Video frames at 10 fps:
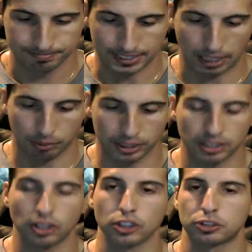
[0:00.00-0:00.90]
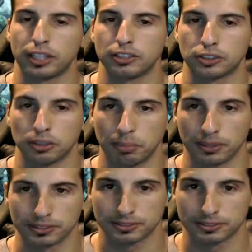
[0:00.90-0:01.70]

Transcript: Nah, we're gonna go straight into the burst.